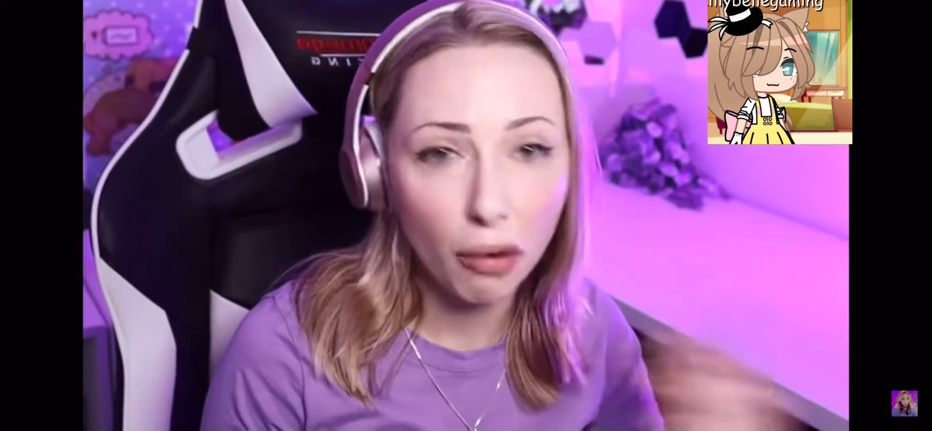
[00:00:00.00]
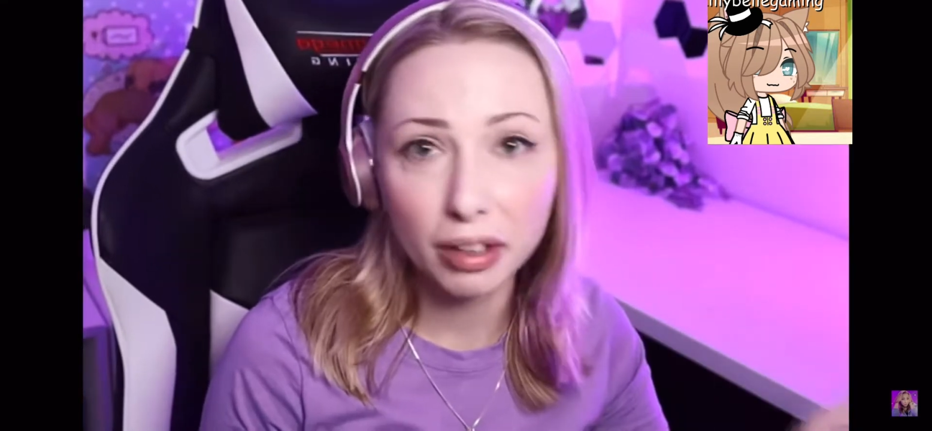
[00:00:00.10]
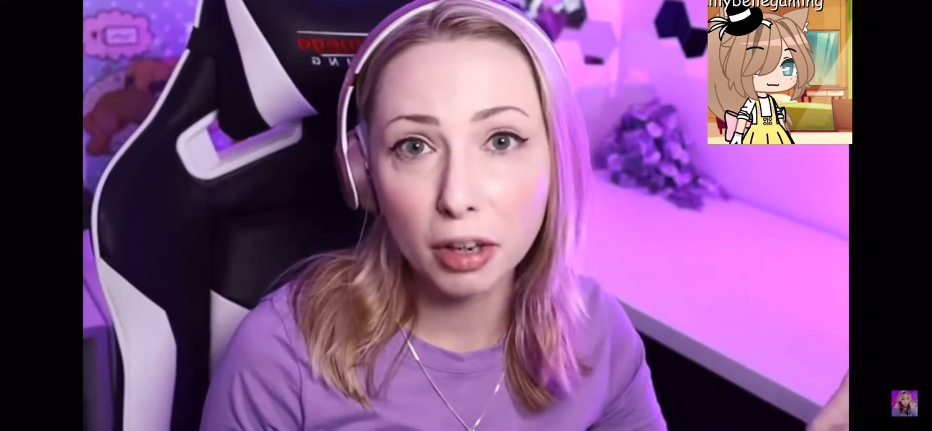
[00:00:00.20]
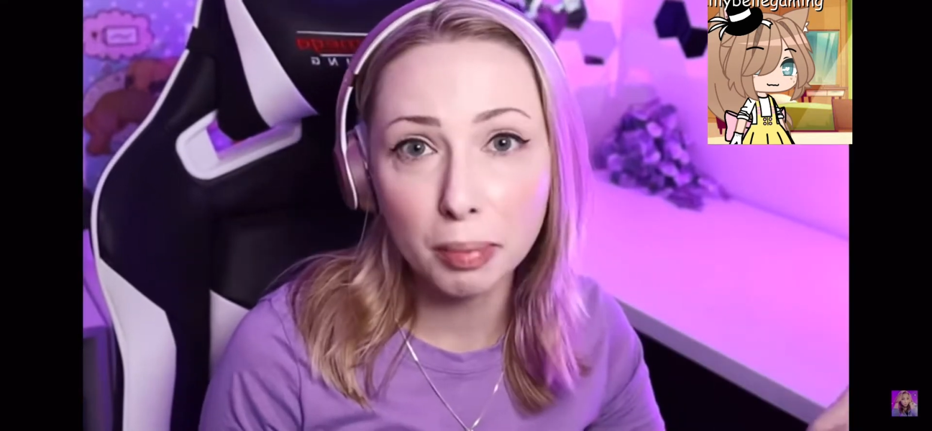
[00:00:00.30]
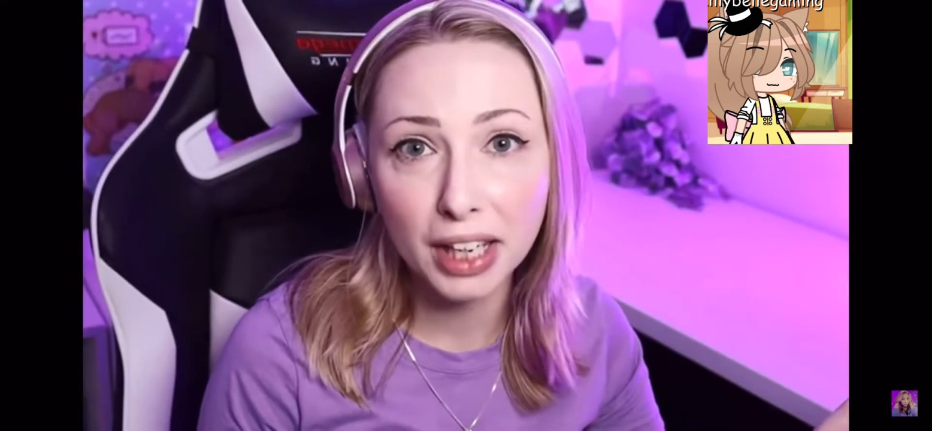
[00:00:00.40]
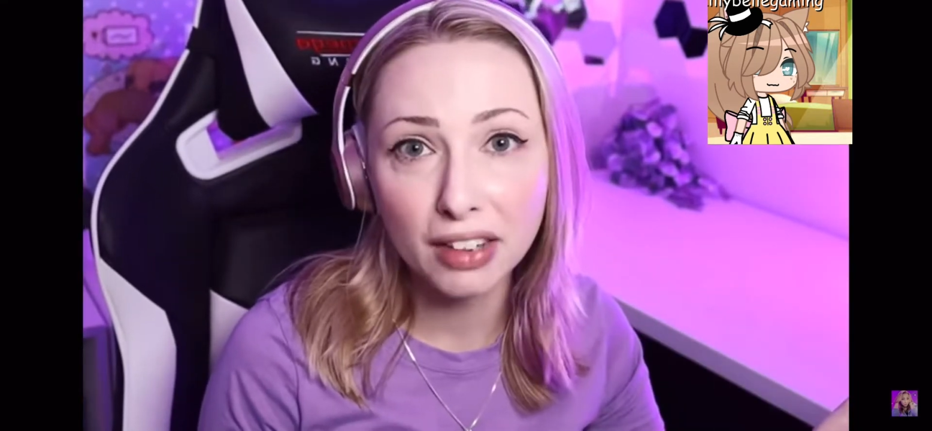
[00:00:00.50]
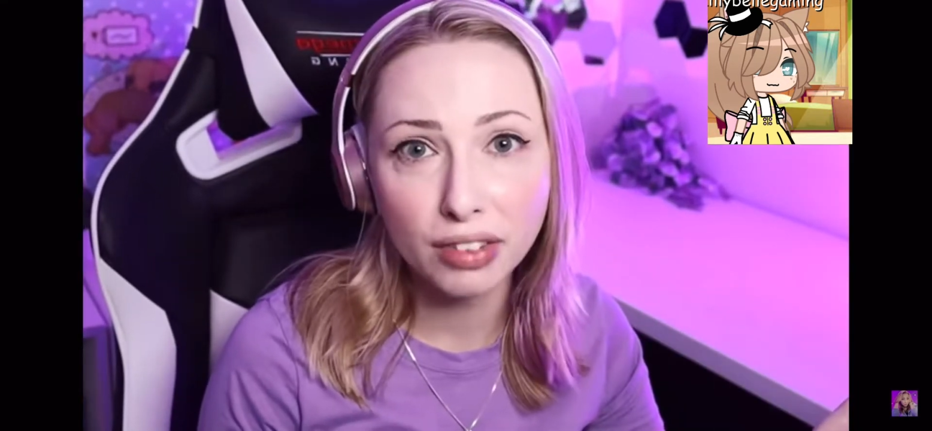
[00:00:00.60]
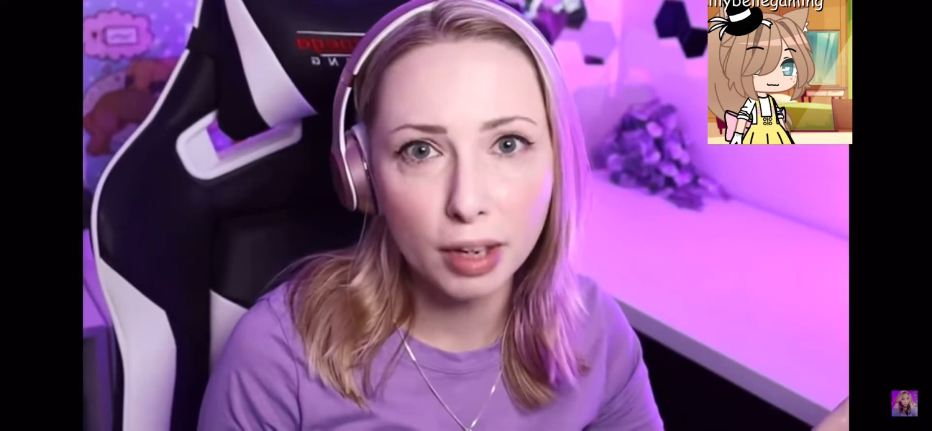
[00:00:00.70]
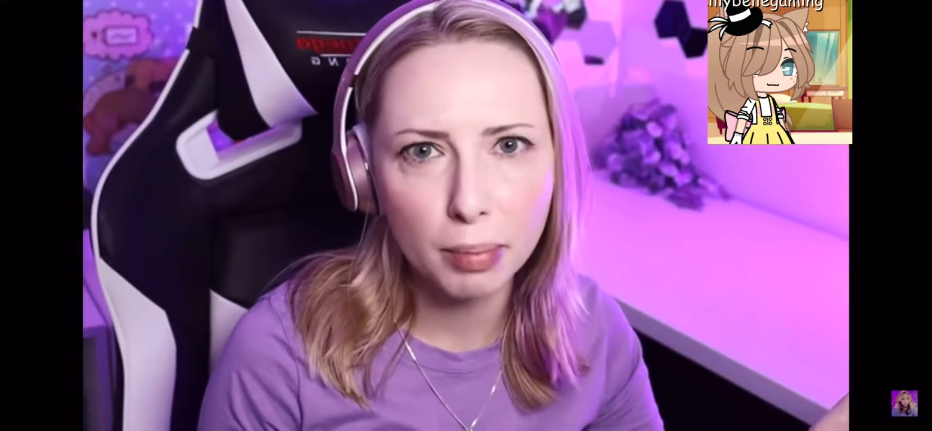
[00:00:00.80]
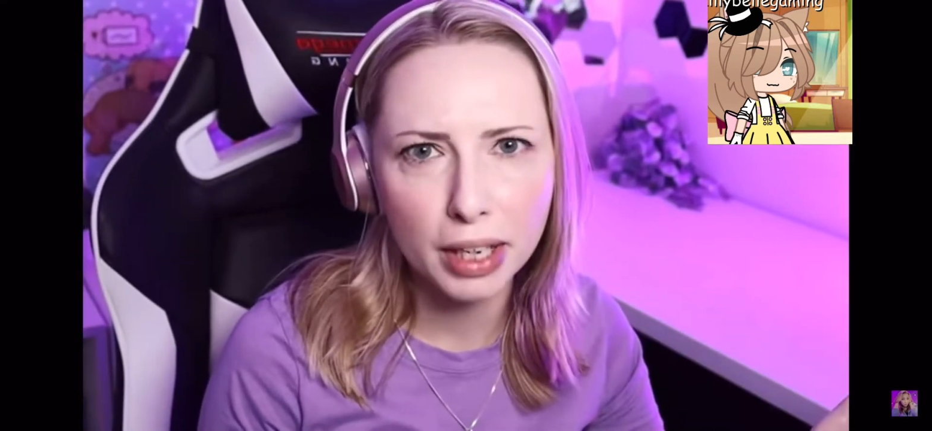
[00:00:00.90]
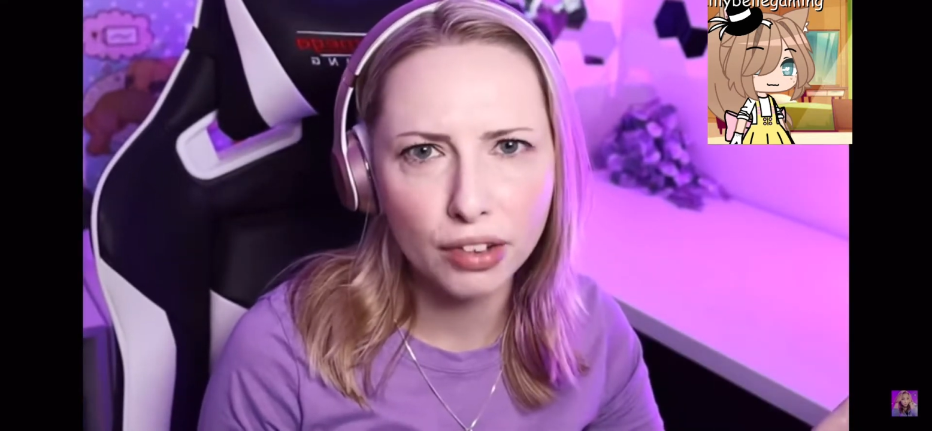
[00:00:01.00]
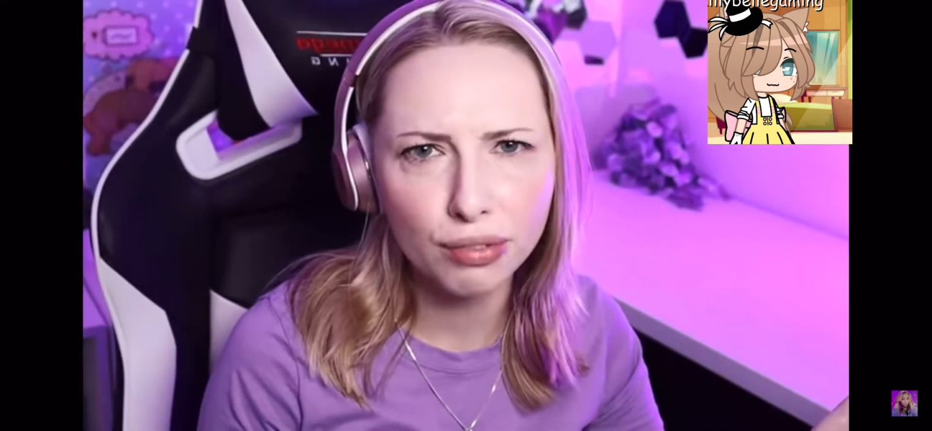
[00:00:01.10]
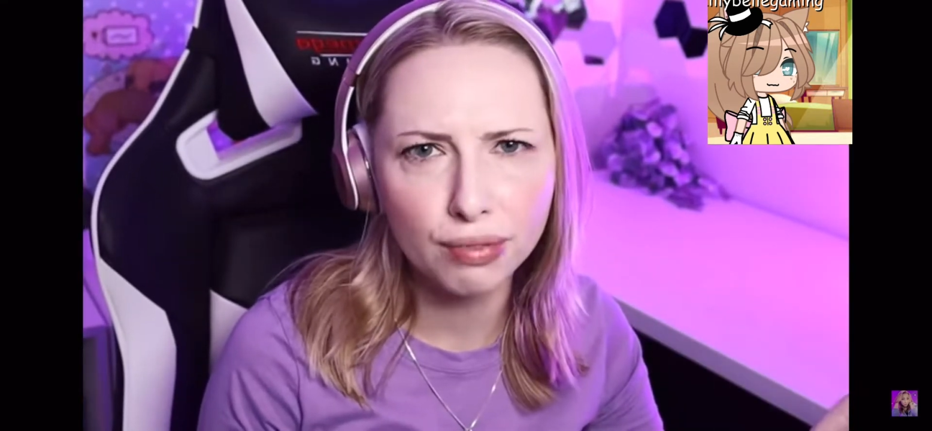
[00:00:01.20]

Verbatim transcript: going up against their biggest